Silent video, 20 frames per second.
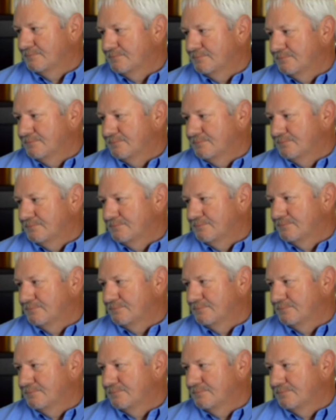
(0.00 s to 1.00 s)

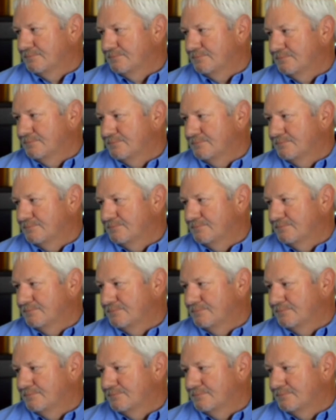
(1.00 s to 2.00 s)

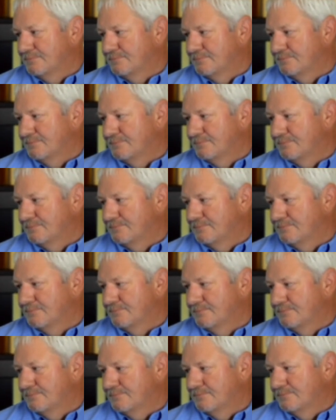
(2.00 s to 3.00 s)

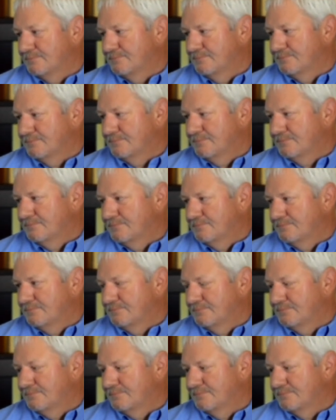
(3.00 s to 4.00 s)

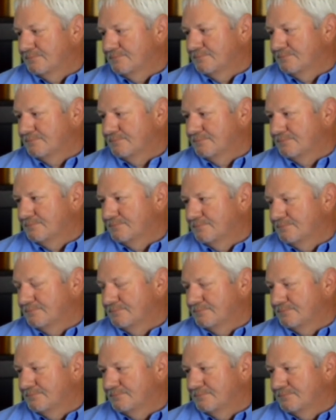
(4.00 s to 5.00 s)

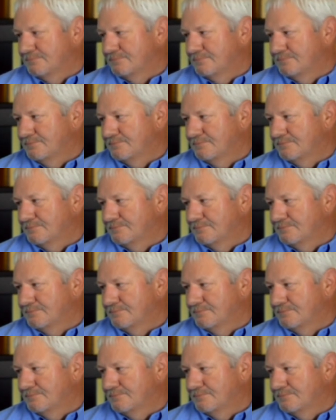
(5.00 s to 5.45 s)
No words are spoken by the person on screen.